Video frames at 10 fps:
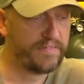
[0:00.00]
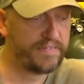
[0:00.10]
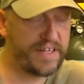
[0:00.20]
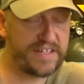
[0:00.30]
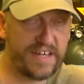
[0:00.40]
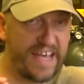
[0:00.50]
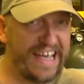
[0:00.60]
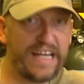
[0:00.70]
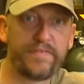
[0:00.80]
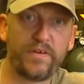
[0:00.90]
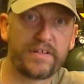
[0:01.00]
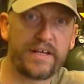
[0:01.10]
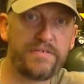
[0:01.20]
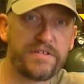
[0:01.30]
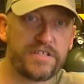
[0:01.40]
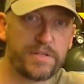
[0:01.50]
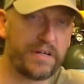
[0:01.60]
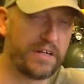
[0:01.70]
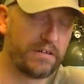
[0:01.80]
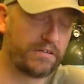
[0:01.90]
there's a hell of a lot that goes into
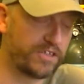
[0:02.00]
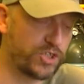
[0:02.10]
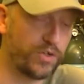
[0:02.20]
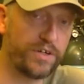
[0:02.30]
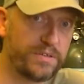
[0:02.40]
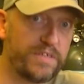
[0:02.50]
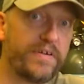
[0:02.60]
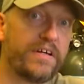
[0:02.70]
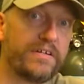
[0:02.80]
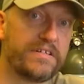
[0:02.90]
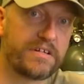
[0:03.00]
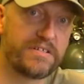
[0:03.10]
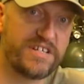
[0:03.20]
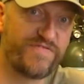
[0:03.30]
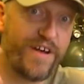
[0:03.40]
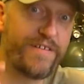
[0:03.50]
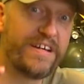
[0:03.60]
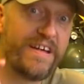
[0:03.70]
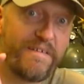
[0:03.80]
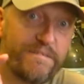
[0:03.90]
it, and I'm going to try and do a video on this because it's
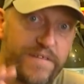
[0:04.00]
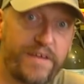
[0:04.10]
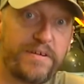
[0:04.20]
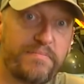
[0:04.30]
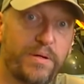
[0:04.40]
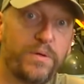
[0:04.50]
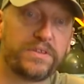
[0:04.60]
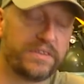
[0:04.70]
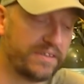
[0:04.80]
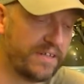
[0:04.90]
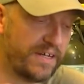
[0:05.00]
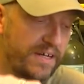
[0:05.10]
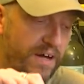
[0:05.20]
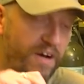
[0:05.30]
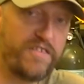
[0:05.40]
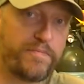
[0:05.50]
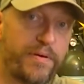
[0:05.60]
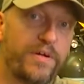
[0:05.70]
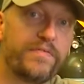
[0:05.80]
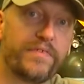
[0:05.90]
very, very important. I've
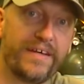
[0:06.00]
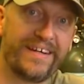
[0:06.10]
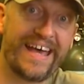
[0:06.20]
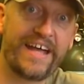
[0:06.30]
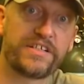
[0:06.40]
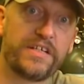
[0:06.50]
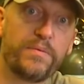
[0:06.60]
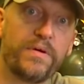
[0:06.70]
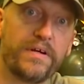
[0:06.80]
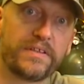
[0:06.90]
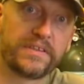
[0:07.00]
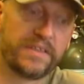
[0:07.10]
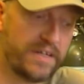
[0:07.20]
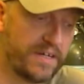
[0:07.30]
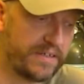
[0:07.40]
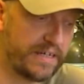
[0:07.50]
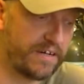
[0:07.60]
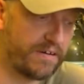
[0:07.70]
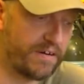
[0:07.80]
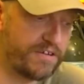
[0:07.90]
proved it and it actually works.
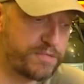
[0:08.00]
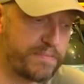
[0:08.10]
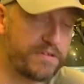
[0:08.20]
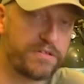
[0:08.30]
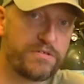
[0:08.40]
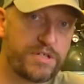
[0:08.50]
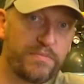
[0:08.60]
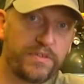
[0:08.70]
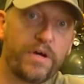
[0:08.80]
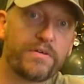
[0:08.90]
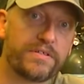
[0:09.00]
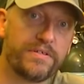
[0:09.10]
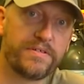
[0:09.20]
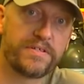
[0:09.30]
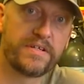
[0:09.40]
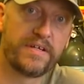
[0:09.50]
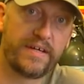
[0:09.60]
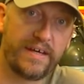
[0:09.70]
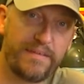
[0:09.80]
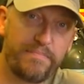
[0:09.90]
Now, I spoke to some doctors
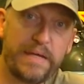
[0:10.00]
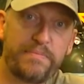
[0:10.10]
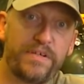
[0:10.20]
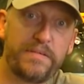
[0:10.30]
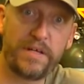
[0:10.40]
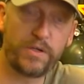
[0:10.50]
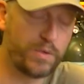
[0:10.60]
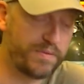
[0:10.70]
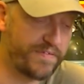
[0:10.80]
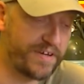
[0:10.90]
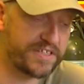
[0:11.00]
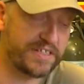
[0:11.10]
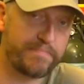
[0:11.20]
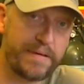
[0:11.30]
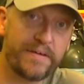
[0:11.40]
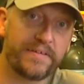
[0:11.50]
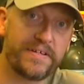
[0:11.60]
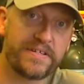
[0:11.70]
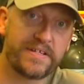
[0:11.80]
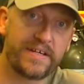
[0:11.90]
and people in the medical profession about
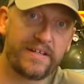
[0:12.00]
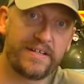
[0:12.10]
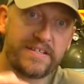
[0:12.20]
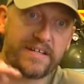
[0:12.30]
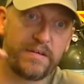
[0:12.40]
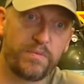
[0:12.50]
this, and they say